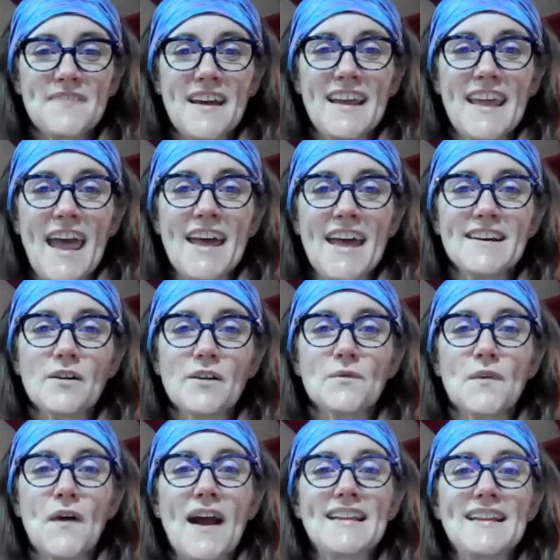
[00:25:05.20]
Again,
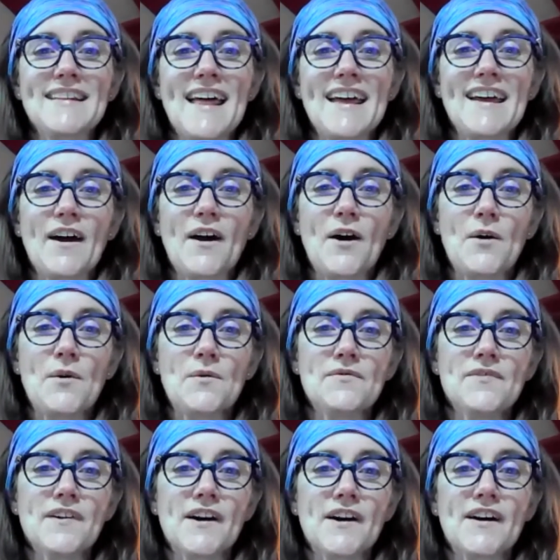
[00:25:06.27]
right leg
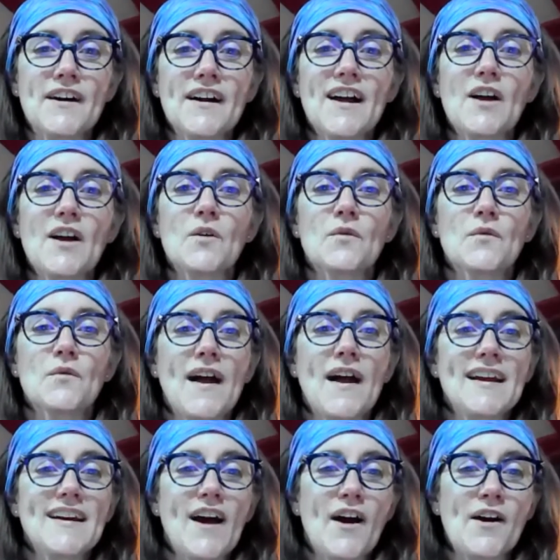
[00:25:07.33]
over,
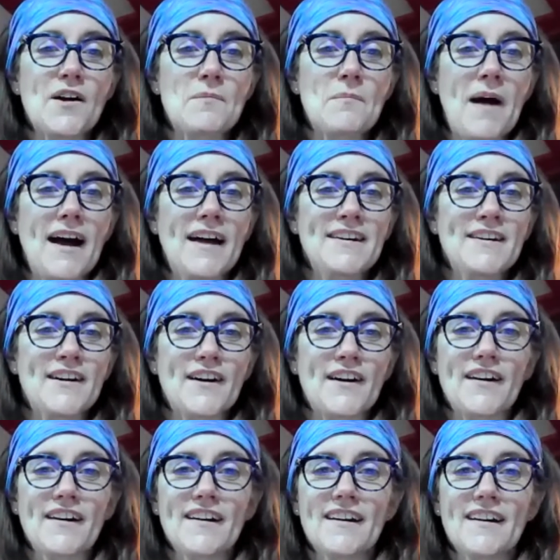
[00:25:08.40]
right arm
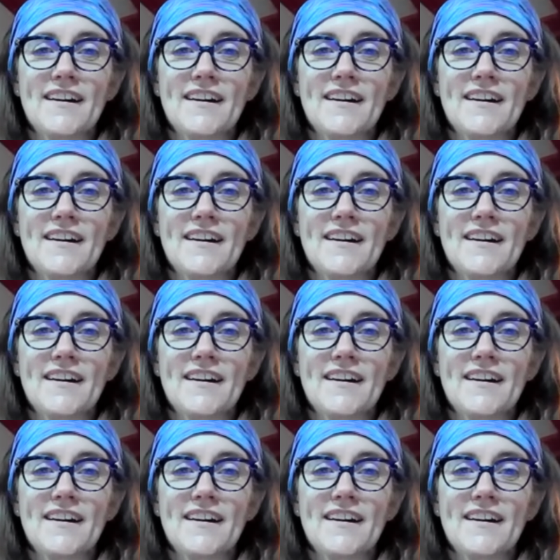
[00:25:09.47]
under.